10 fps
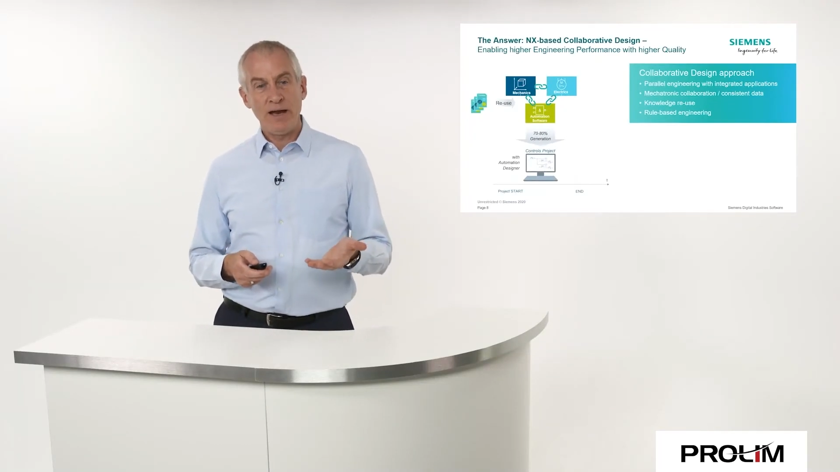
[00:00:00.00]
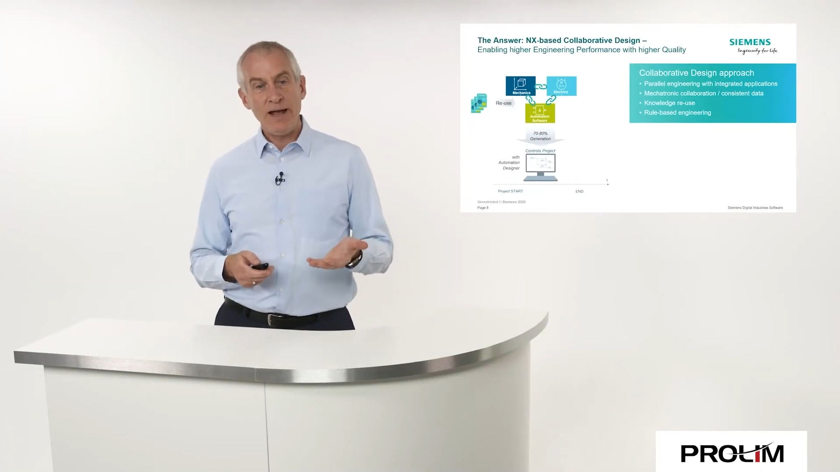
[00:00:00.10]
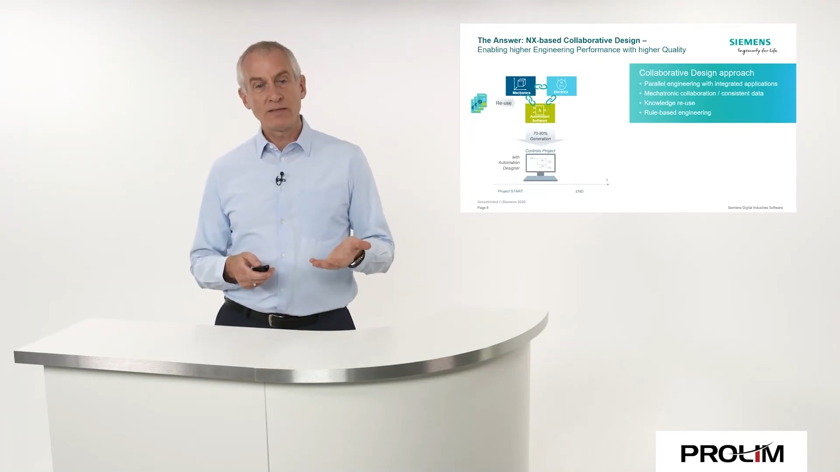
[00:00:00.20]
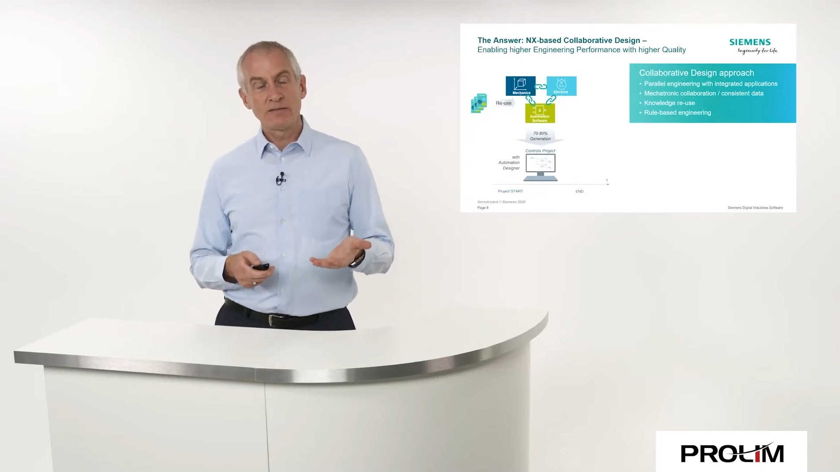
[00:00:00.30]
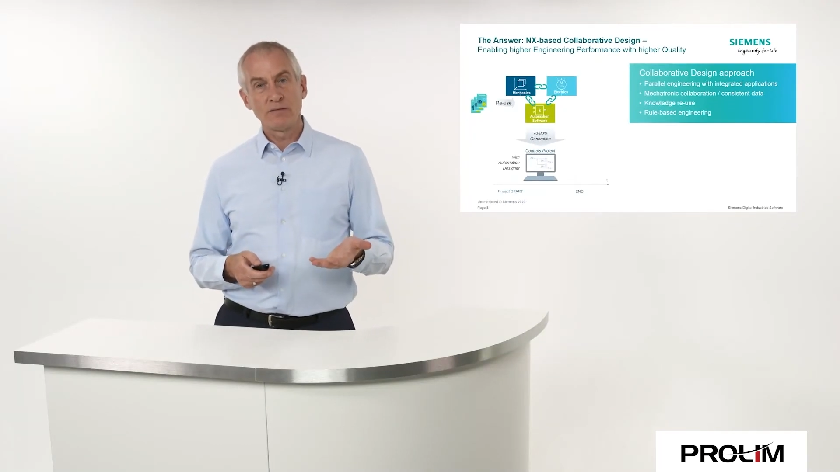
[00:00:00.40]

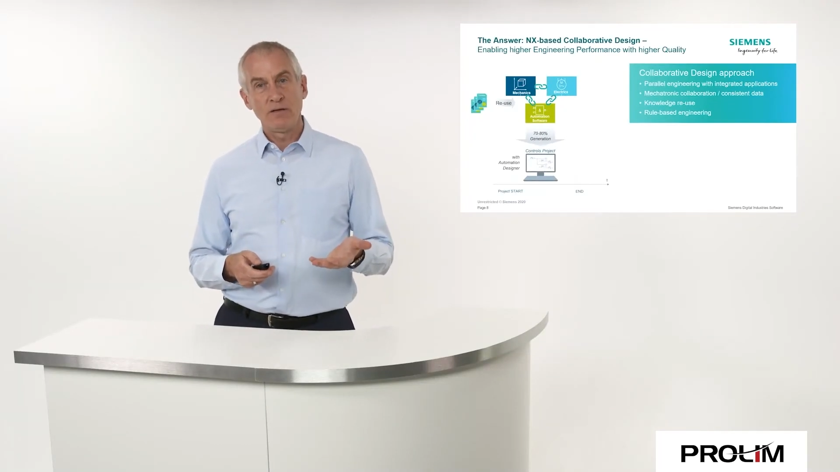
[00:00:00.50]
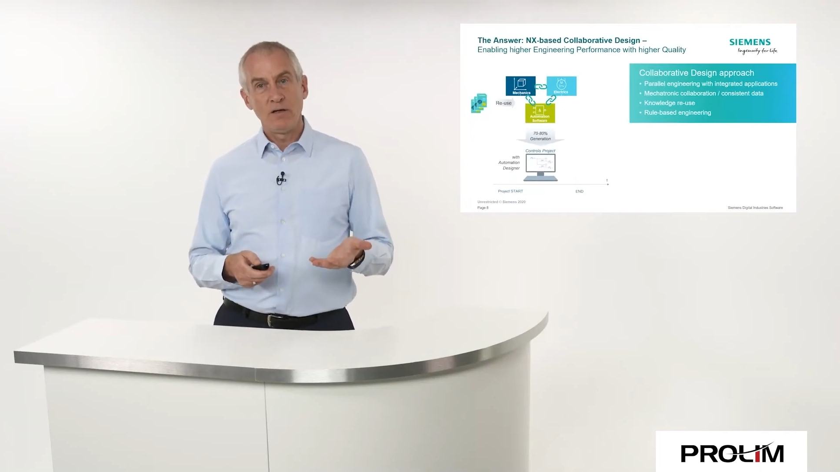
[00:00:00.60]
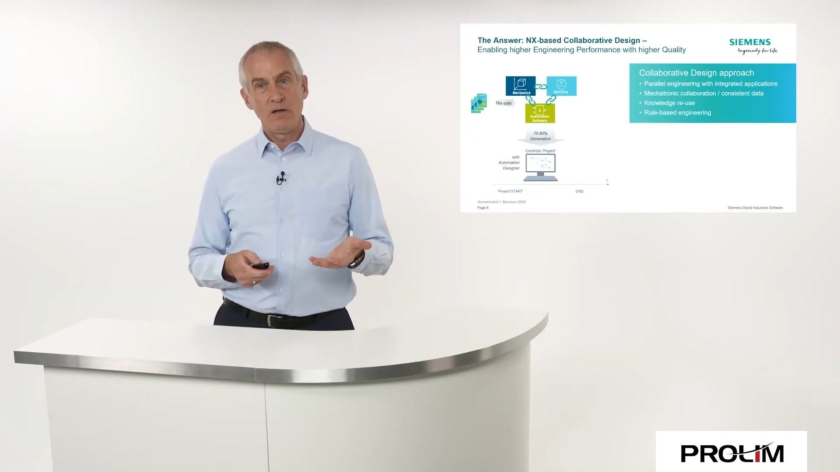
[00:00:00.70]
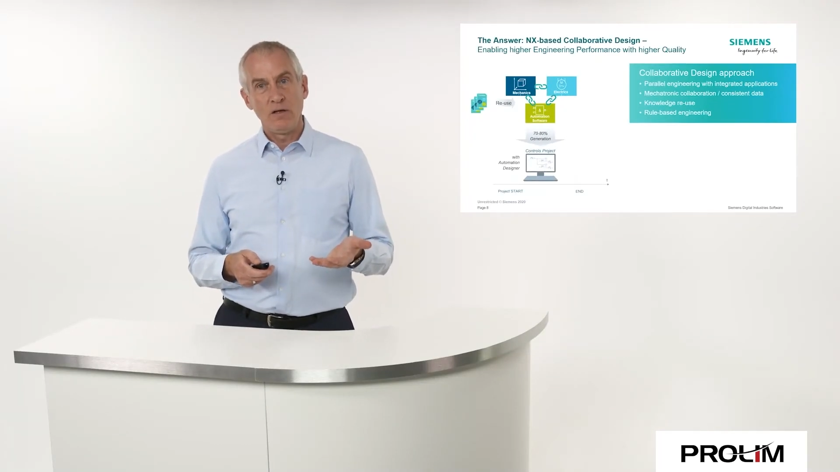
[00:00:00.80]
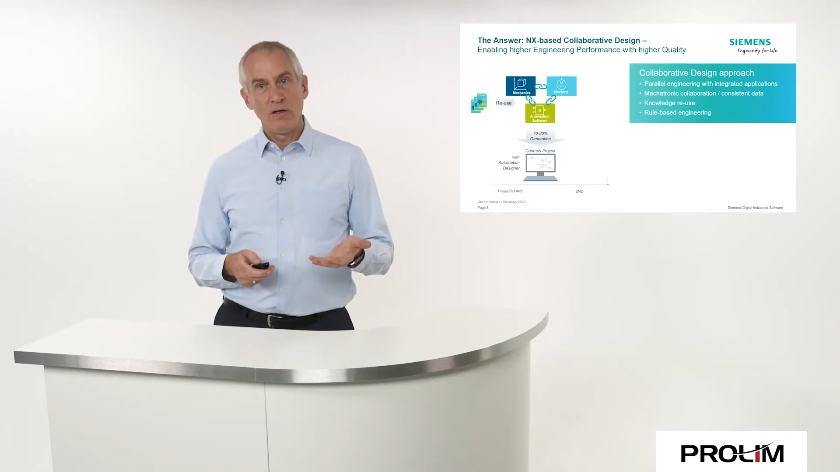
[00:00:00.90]
X,
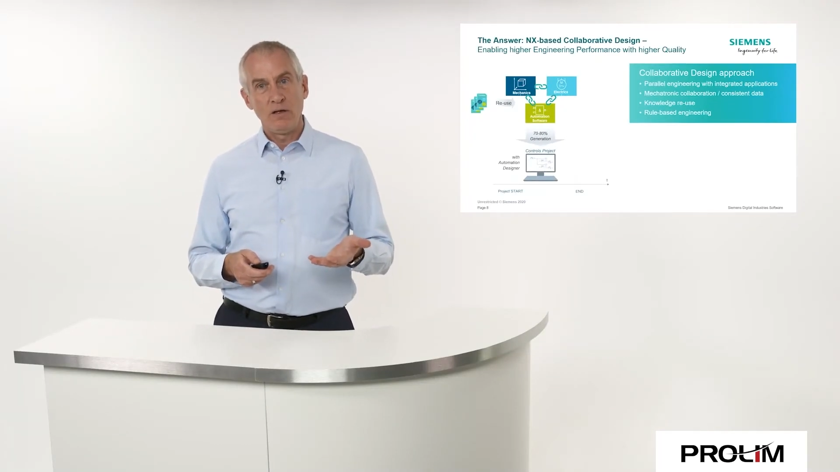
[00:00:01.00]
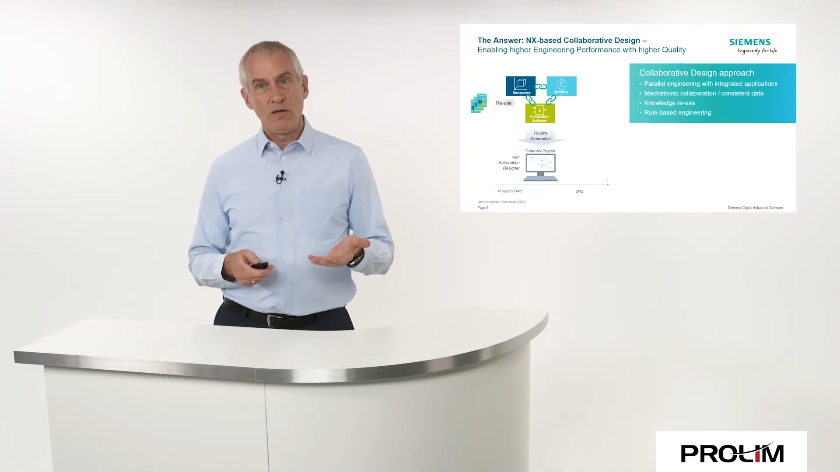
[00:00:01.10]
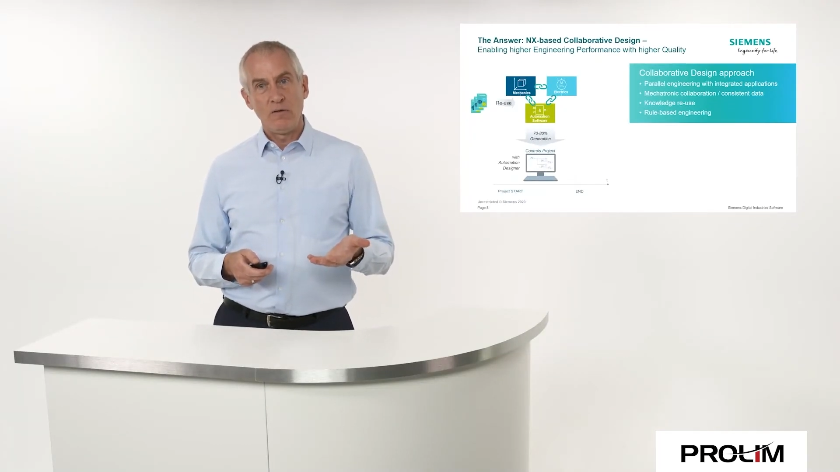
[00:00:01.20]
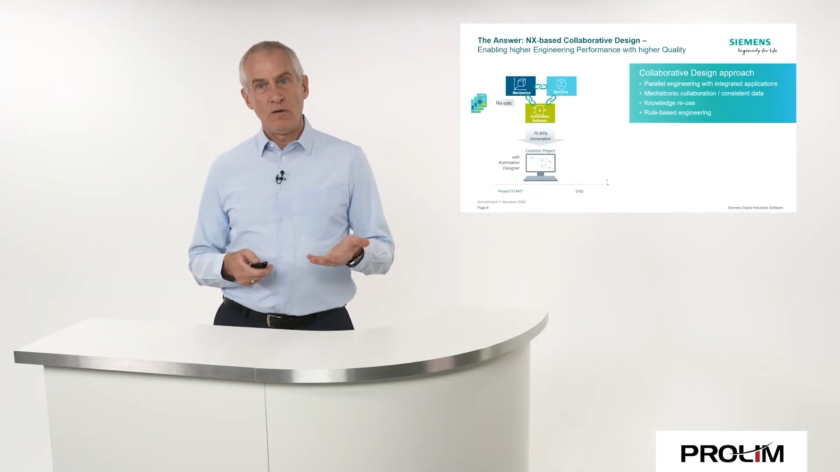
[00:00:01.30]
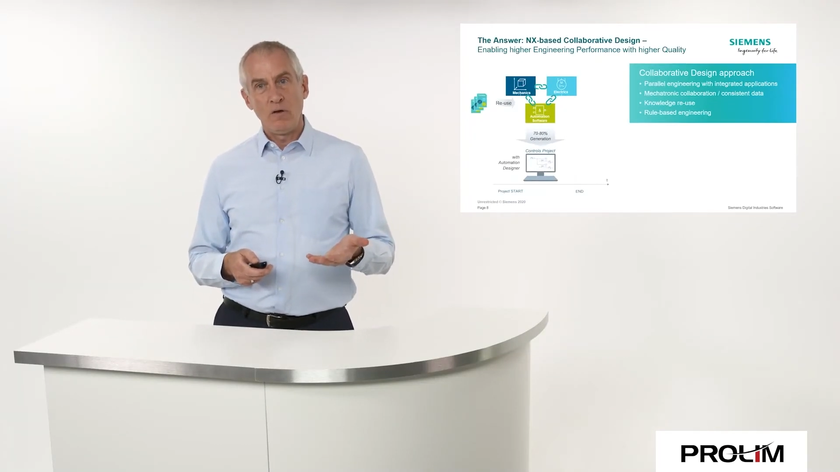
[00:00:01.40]

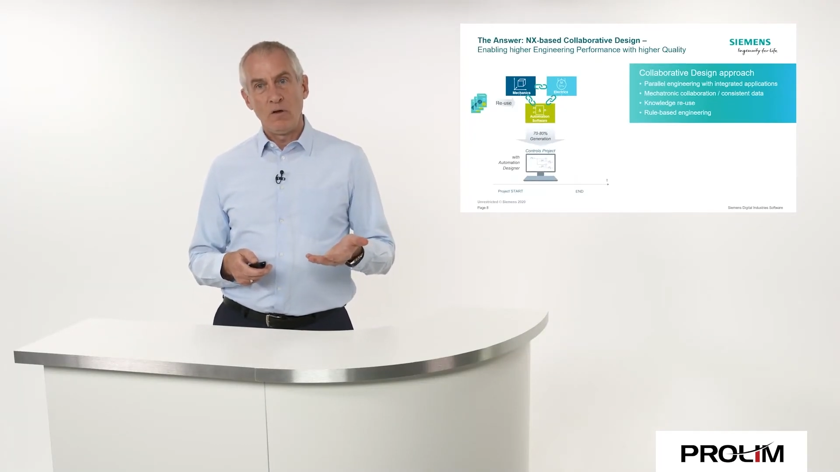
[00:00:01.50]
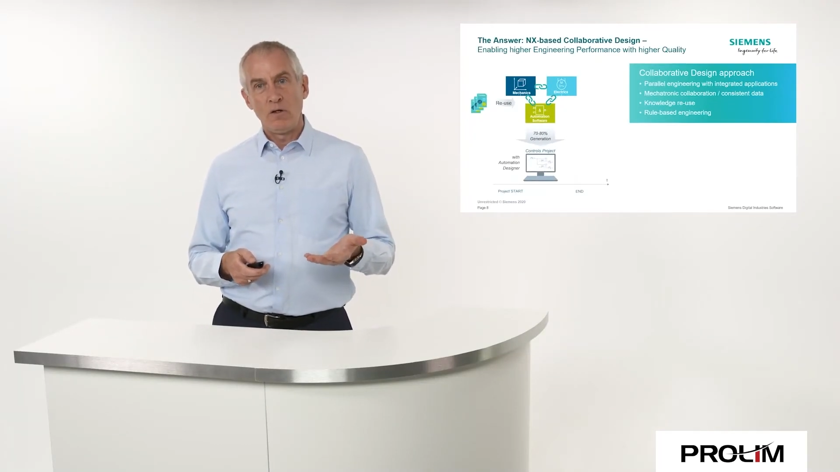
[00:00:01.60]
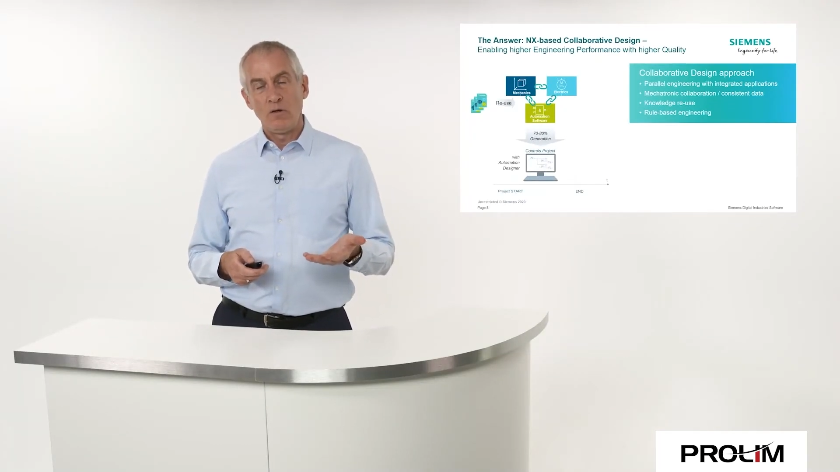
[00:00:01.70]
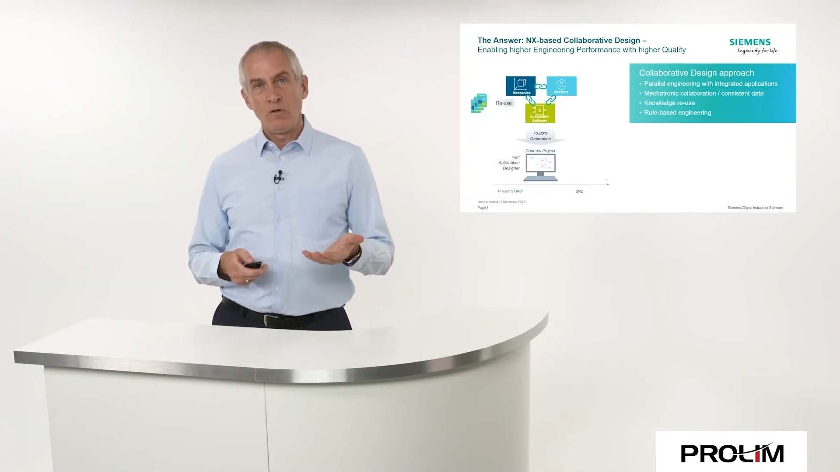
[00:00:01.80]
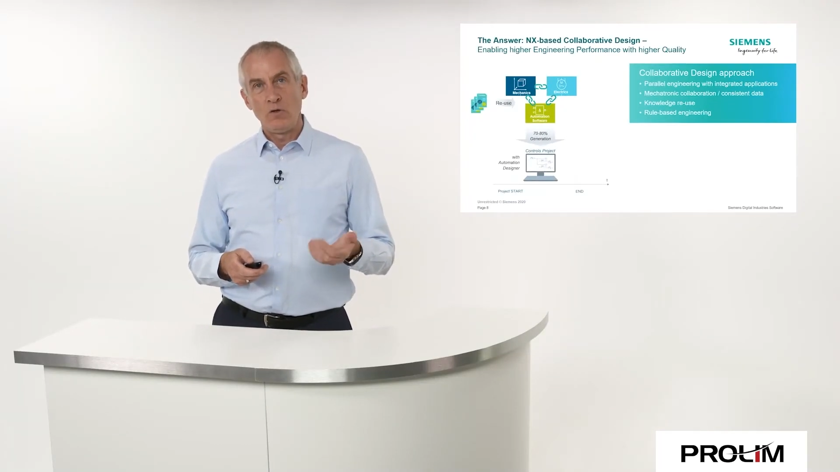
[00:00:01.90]

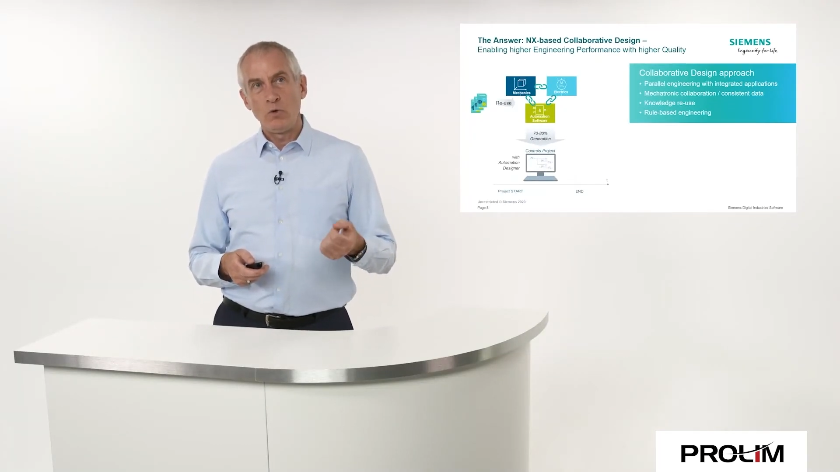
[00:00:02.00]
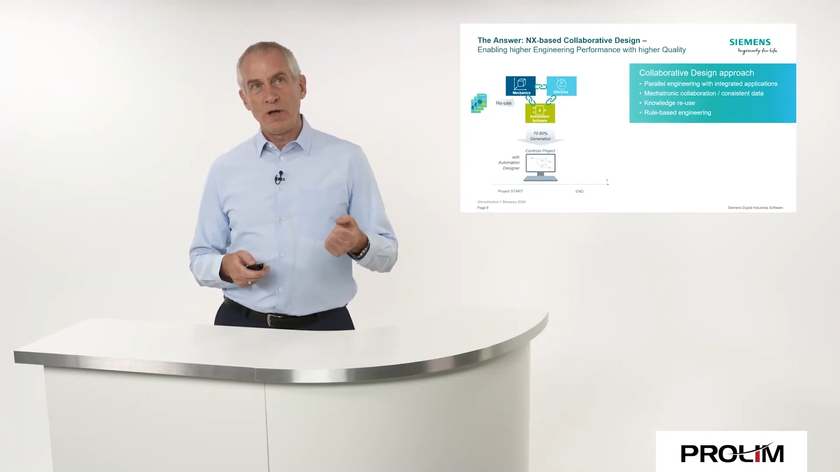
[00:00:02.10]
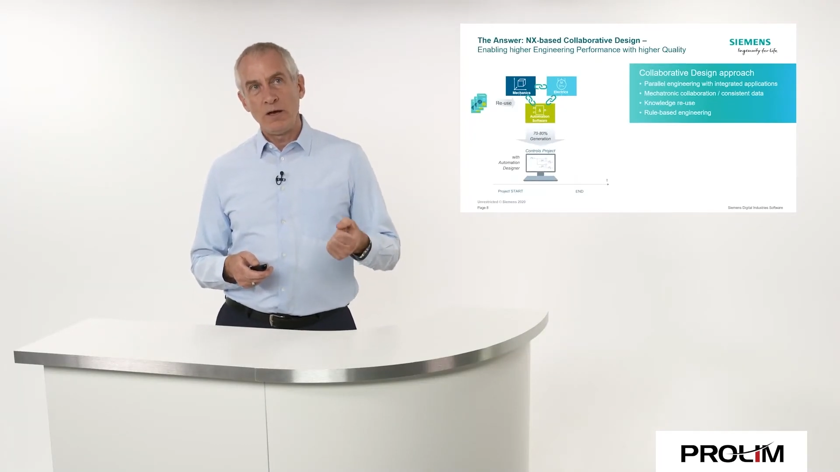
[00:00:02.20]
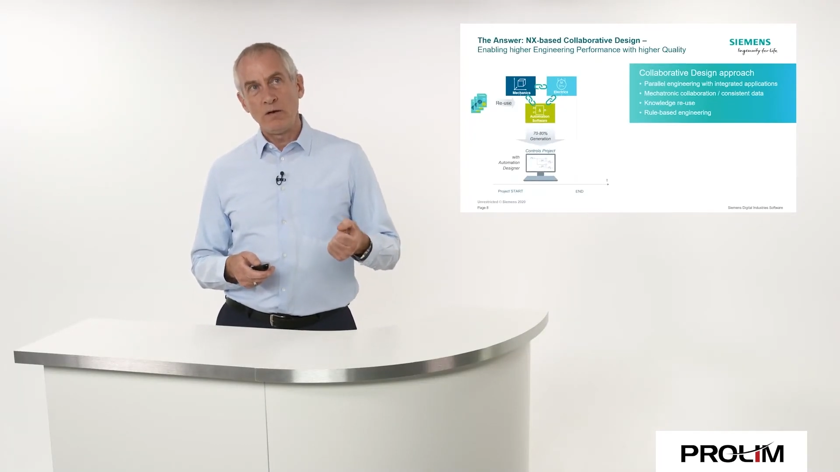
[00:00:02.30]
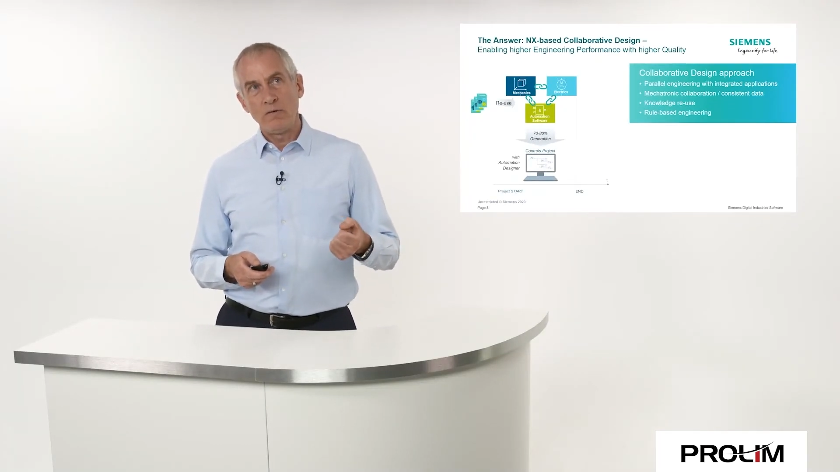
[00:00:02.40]
you
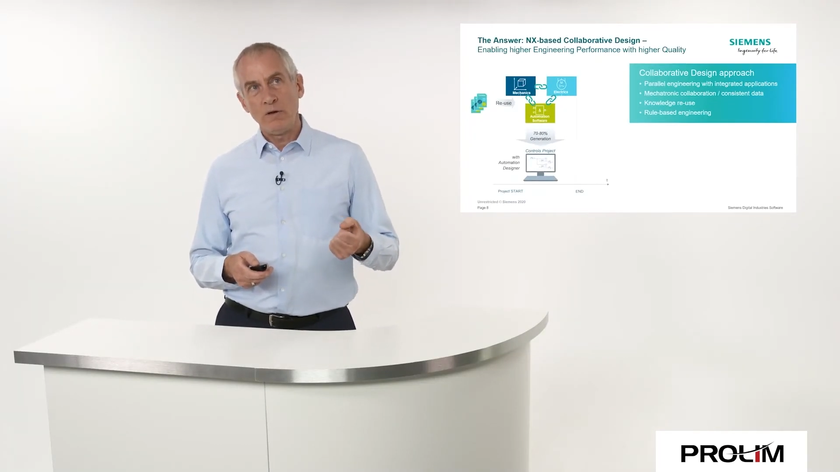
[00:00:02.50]
can,